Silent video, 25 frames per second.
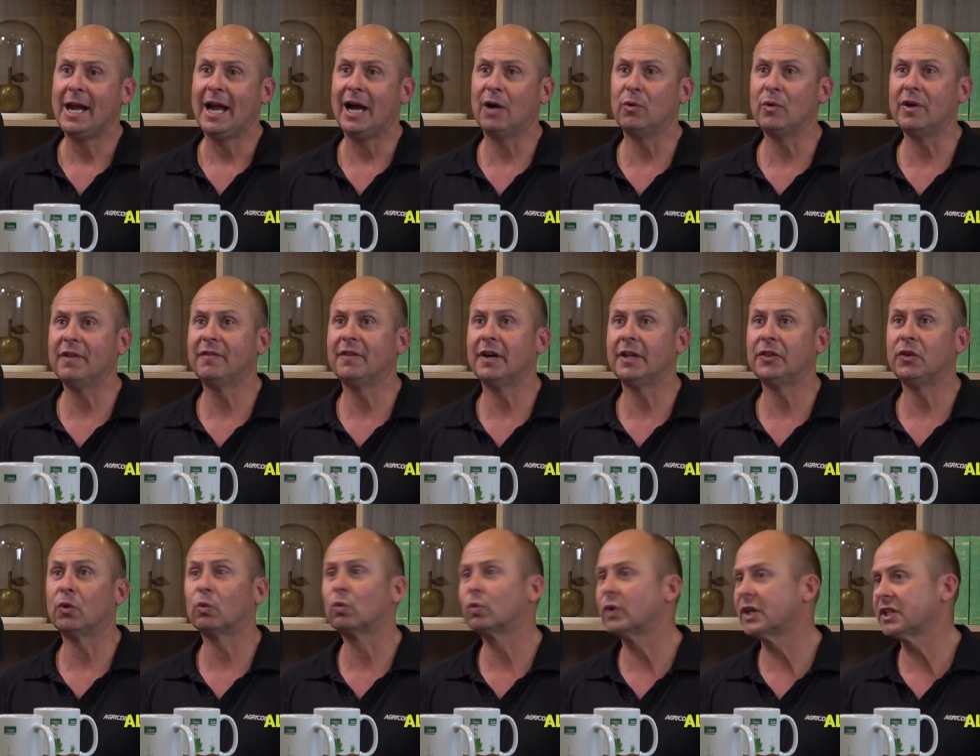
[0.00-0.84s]
However,
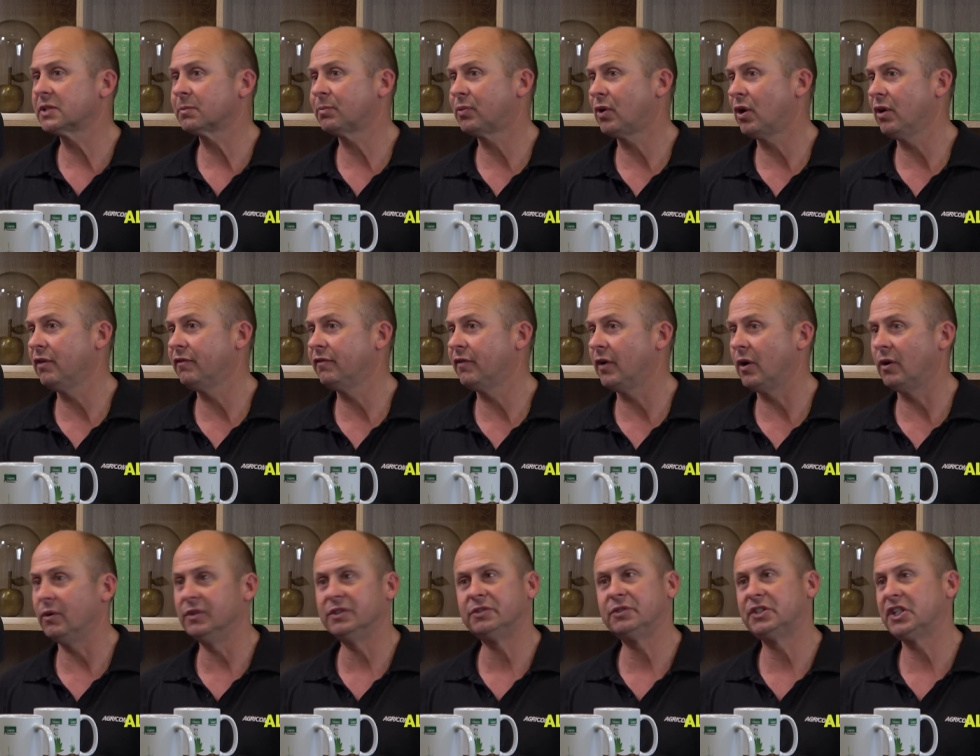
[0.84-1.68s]
the risk
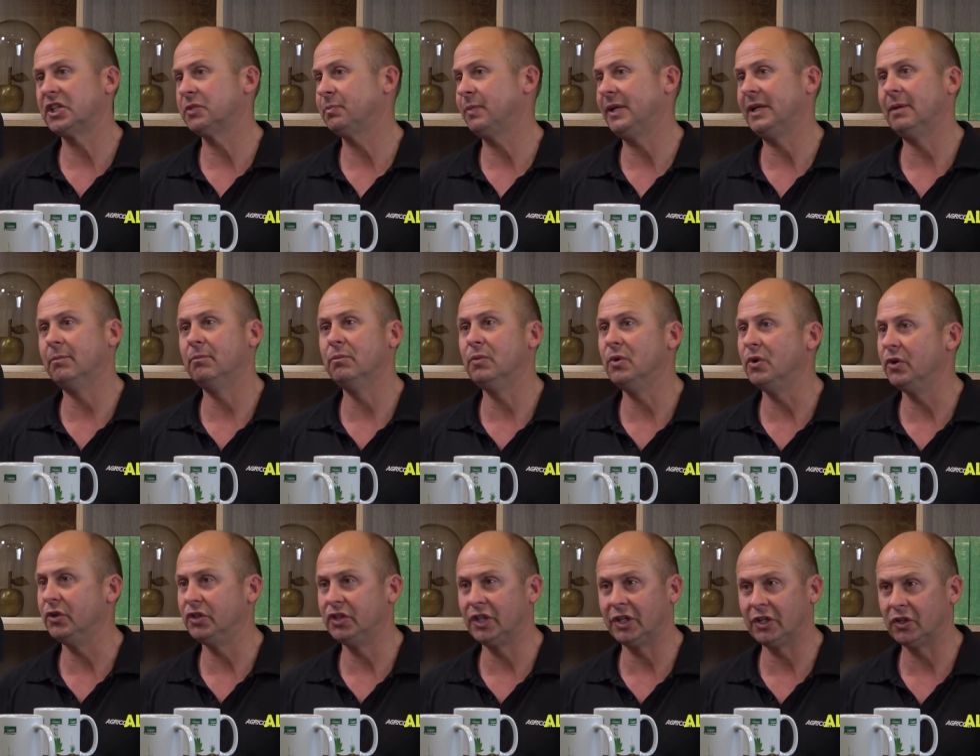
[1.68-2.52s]
profile has just been
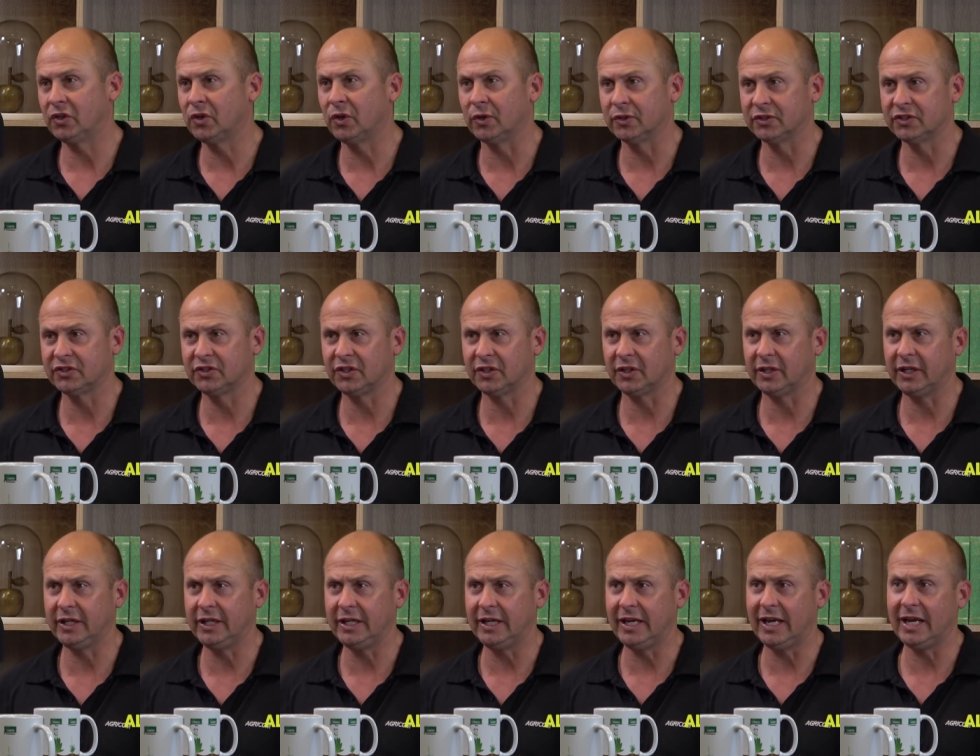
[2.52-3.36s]
emerging
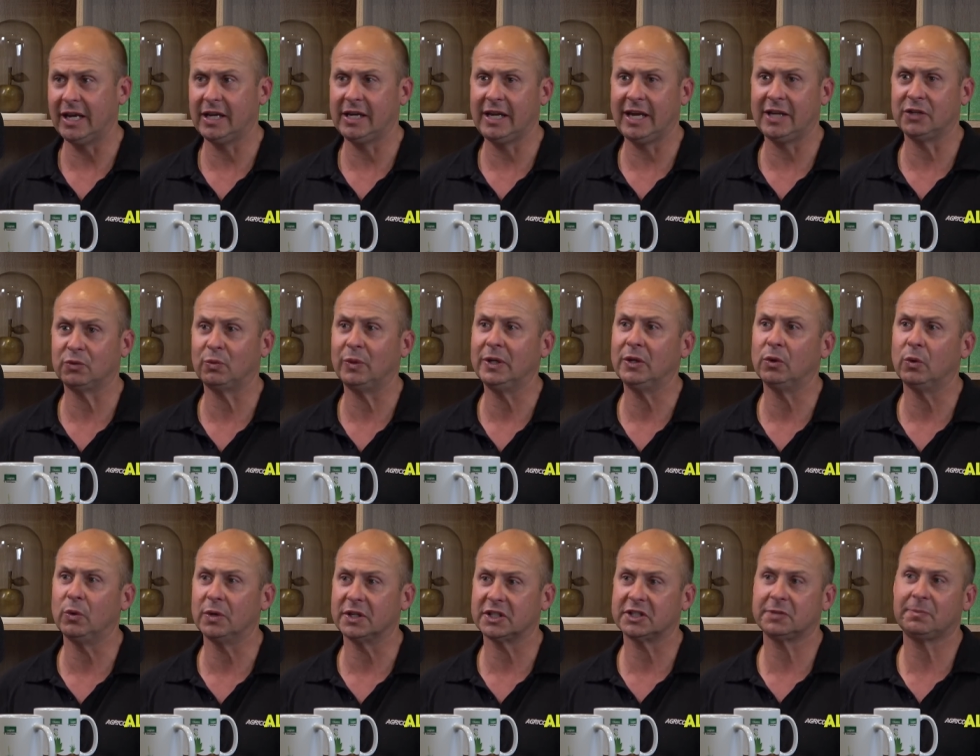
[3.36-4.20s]
constantly as
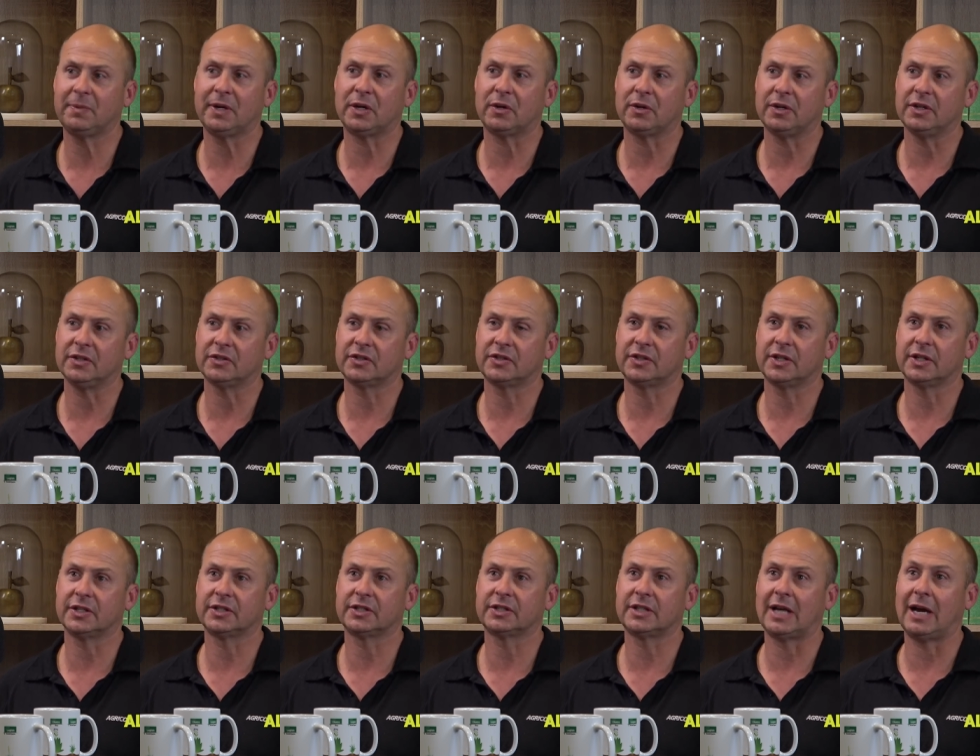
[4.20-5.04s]
we all experience
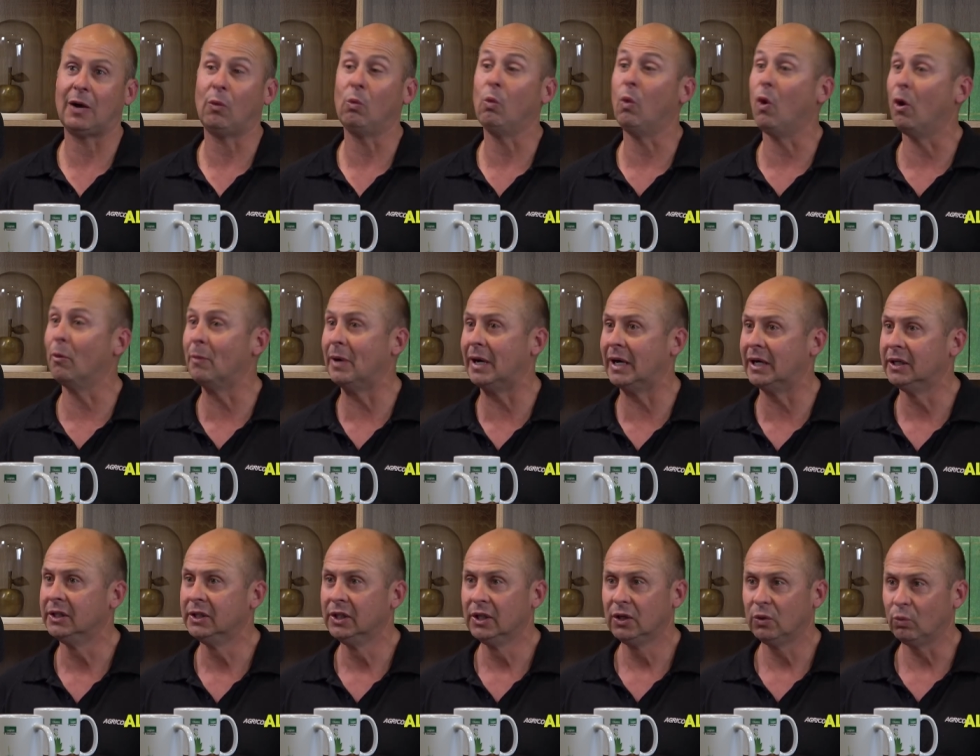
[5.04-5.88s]
this
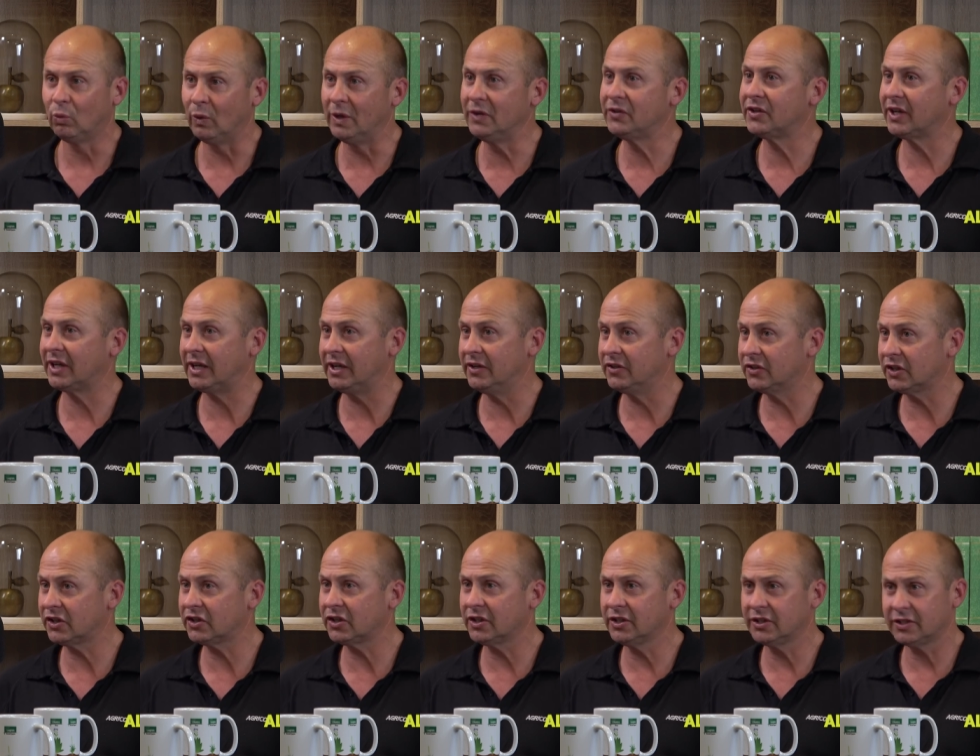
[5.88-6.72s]
warmer winter
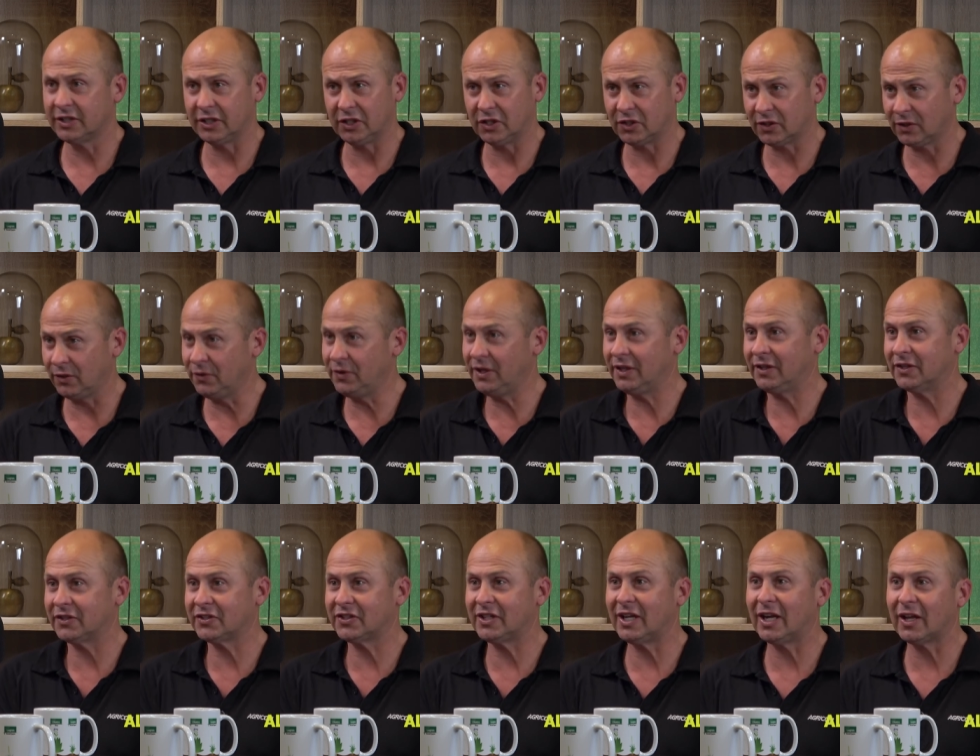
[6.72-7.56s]
conditions,
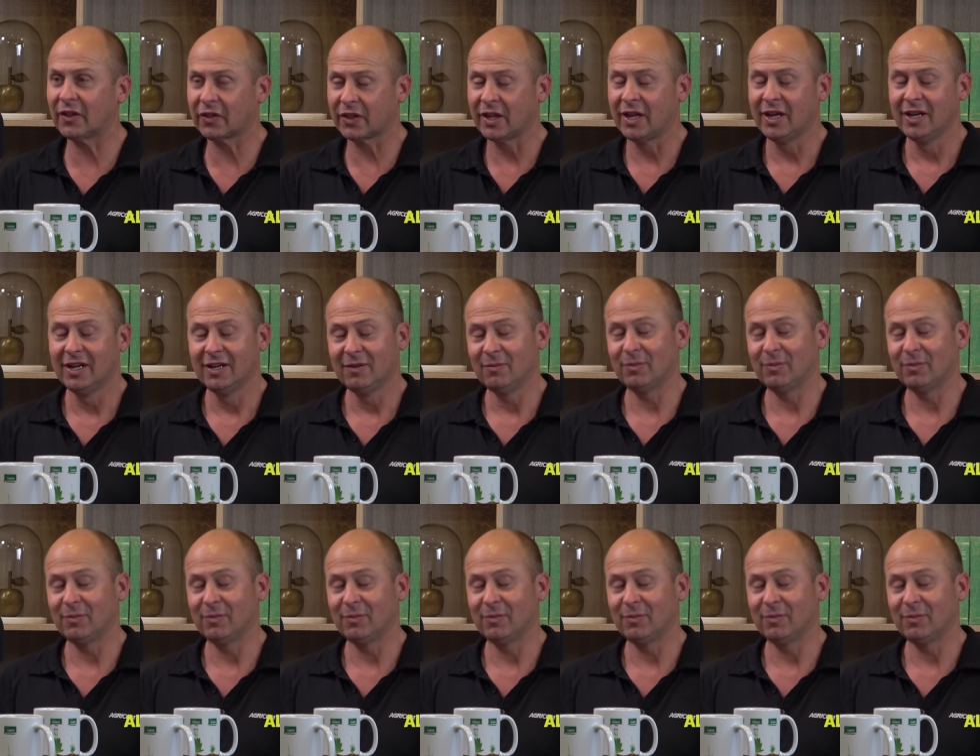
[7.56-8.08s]
including the south,